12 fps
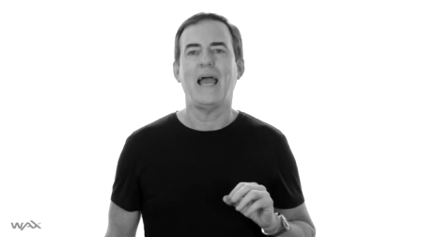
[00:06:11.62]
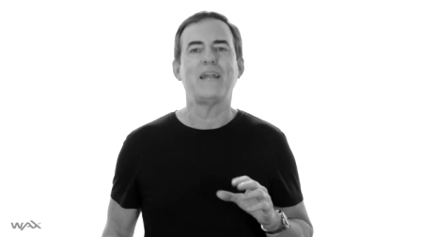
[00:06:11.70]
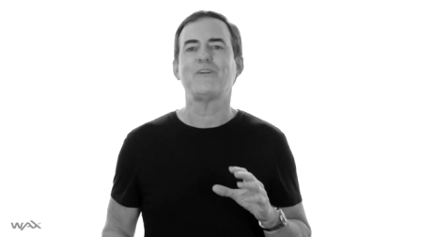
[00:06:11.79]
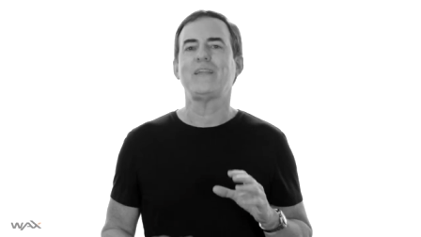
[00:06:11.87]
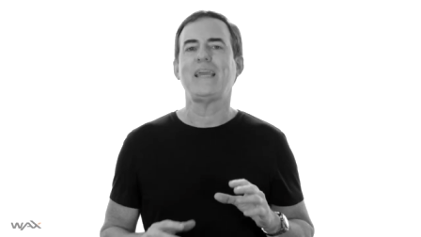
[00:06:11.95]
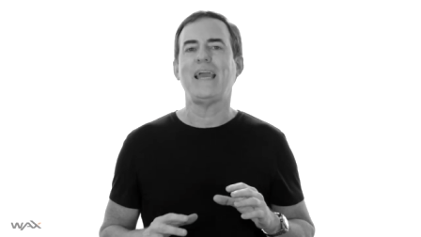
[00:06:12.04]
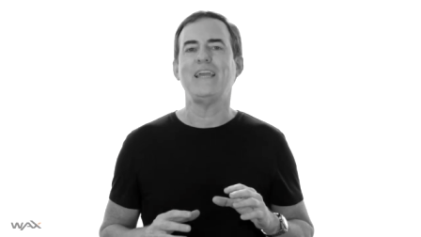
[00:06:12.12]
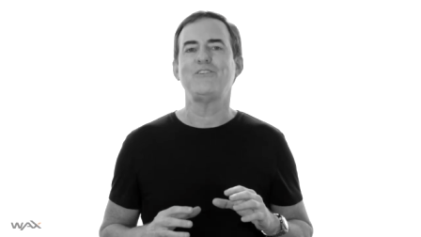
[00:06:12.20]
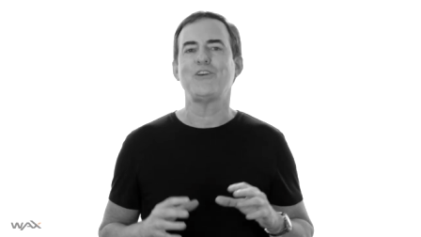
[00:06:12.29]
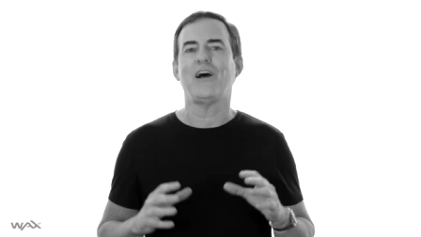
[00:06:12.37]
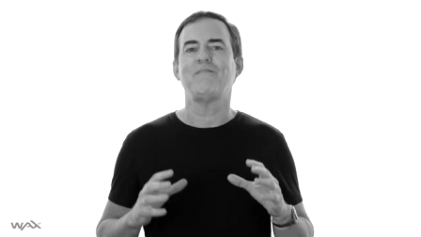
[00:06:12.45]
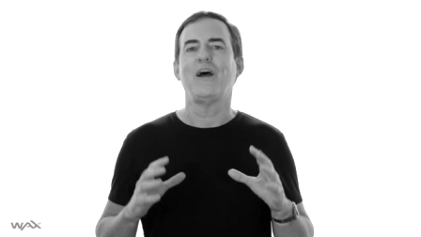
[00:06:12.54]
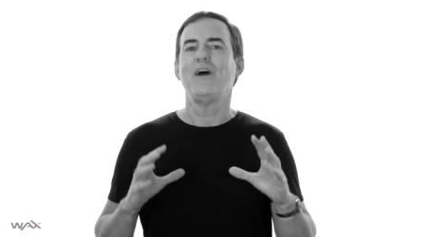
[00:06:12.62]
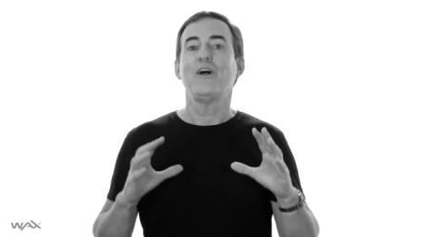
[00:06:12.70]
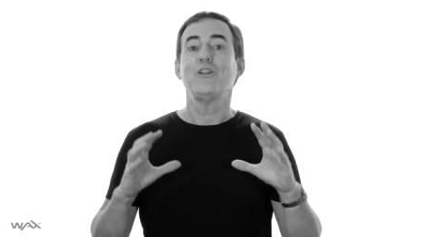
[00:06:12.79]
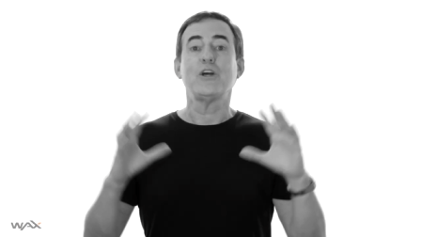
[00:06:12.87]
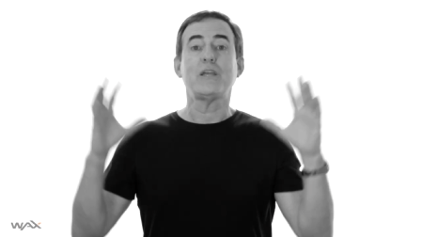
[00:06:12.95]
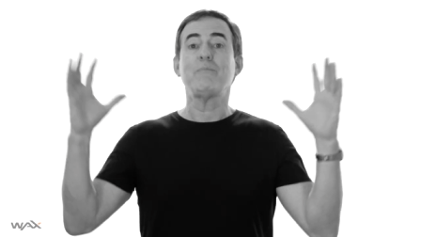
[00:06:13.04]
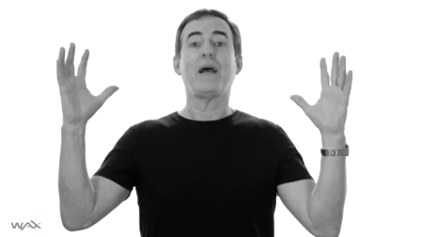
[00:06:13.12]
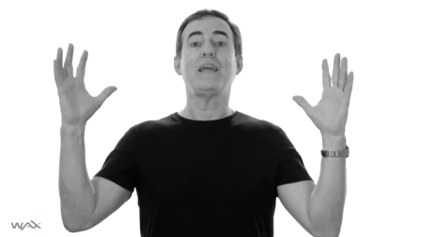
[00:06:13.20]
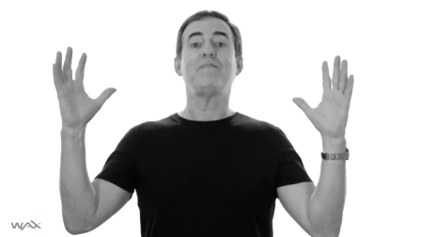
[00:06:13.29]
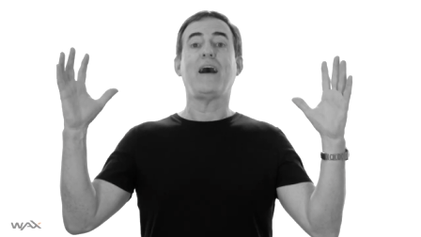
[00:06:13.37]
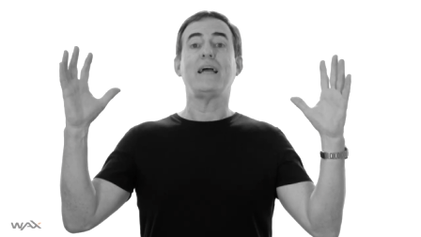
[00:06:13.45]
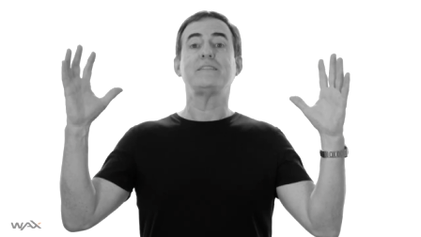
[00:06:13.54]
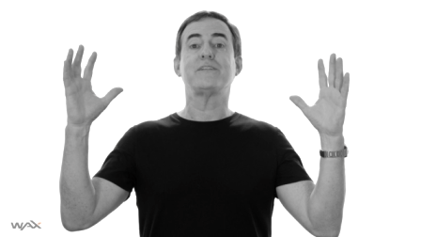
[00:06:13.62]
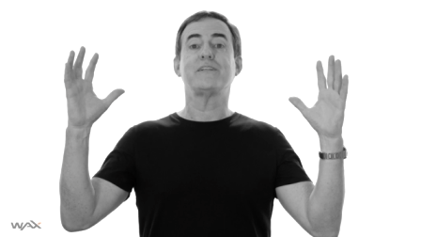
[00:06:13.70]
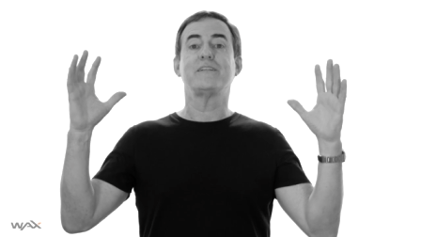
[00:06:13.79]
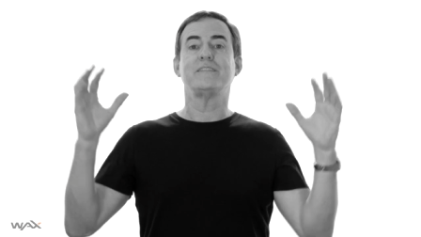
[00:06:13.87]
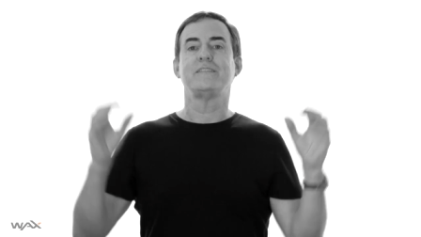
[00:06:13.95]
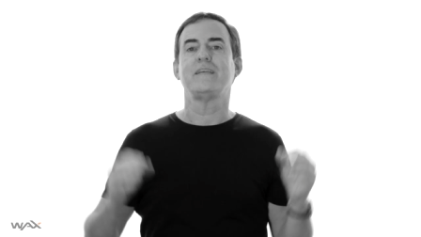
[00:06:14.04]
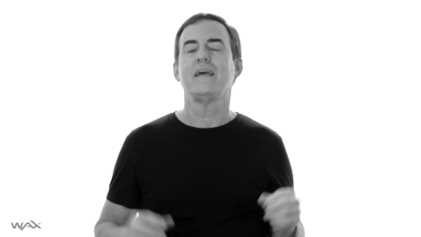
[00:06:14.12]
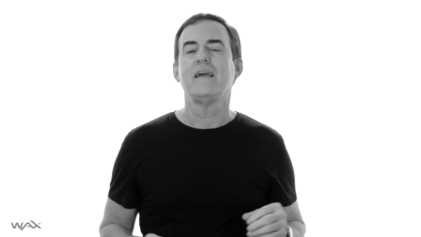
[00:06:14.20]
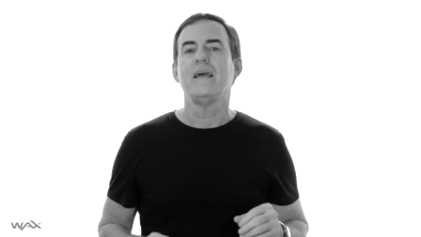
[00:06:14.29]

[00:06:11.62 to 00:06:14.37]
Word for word: Enter the age of, look at my advisors.